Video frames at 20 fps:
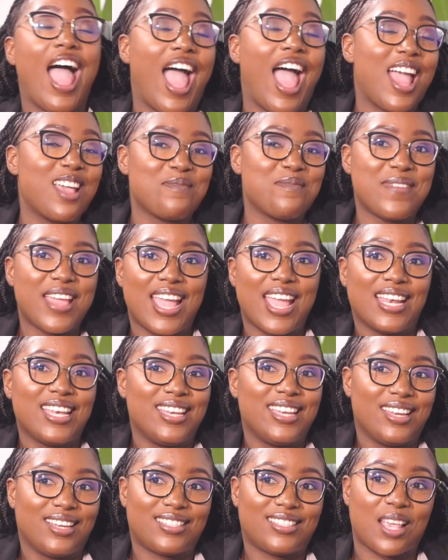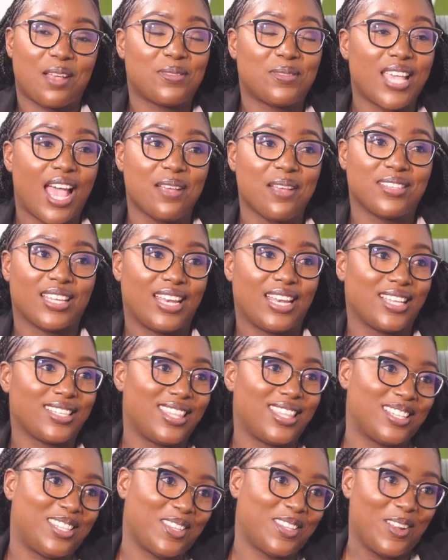mean, sometimes it
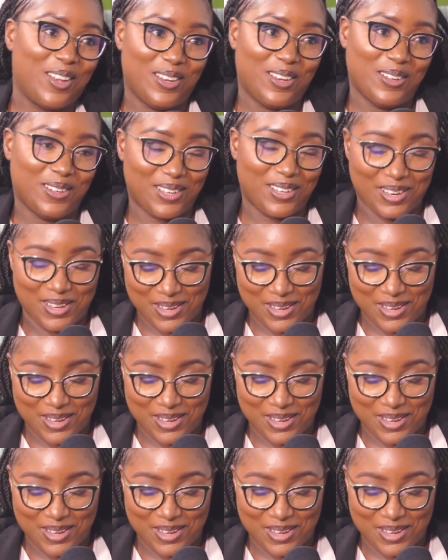is the solution,